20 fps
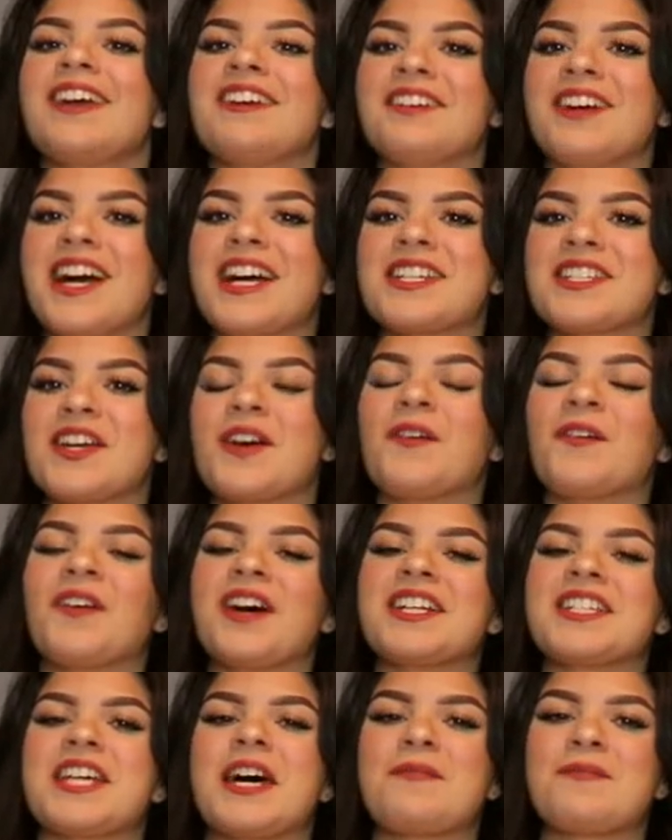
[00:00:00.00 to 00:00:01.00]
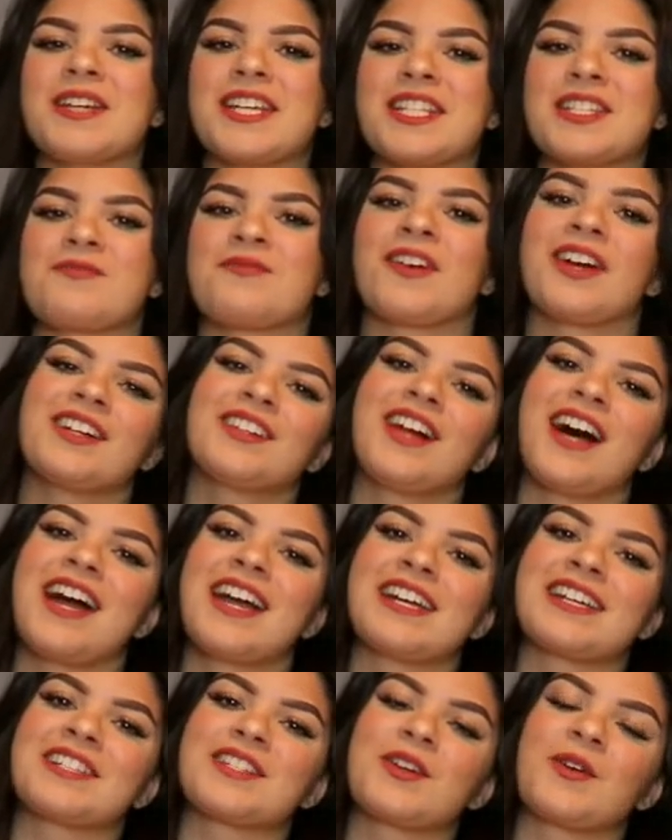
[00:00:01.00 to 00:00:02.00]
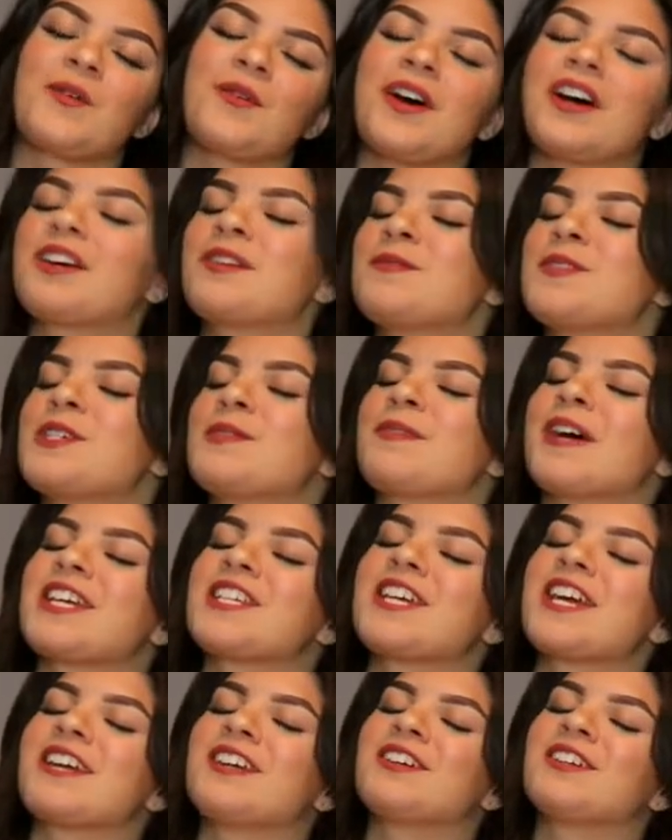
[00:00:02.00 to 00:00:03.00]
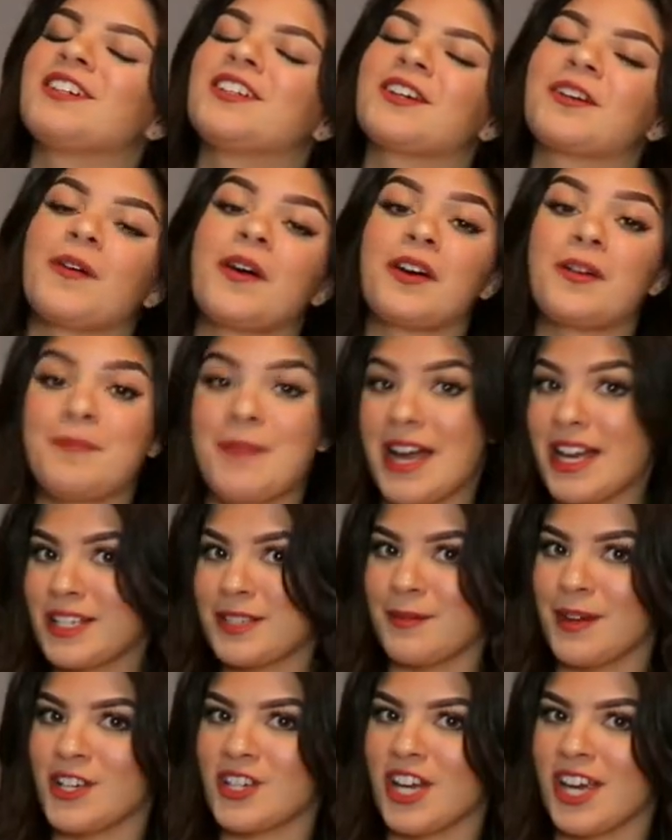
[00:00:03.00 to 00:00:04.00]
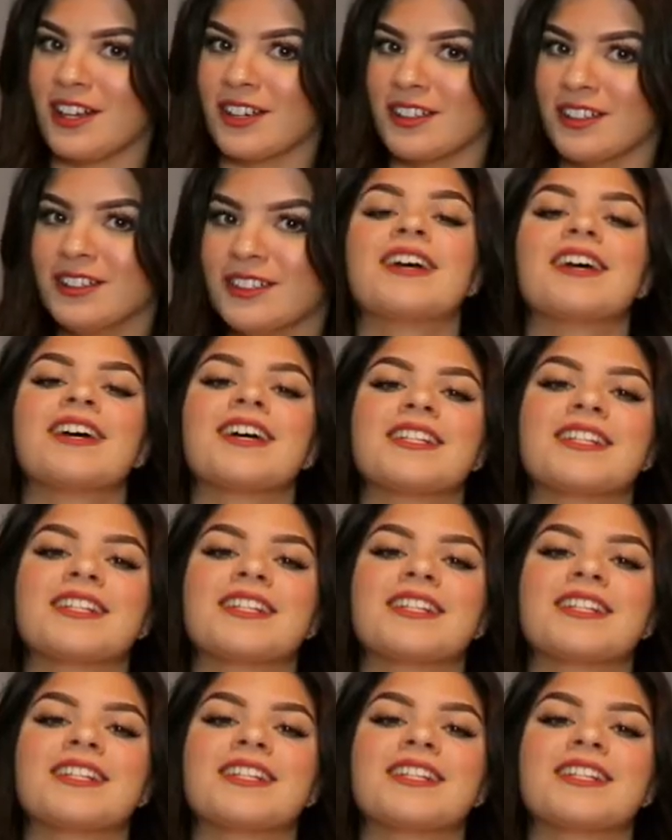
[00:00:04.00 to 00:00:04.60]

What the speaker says: guys, what's up? It's Britt Lyons. Welcome to my channel, or welcome back to my channel.